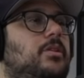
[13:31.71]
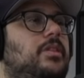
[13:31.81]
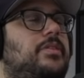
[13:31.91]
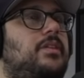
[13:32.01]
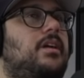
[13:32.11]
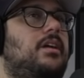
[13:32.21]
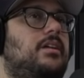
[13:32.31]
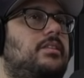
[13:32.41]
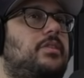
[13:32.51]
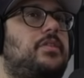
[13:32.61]
Well, the th
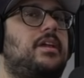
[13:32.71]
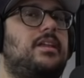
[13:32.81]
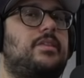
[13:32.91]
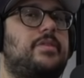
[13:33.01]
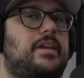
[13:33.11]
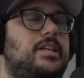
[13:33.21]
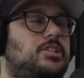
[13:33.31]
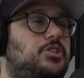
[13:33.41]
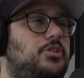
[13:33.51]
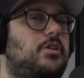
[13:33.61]
the thing the thing
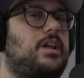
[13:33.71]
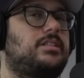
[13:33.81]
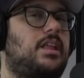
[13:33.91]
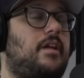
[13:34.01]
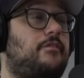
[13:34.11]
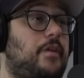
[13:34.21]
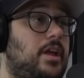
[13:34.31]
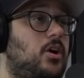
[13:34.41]
is, New York has a lot of fake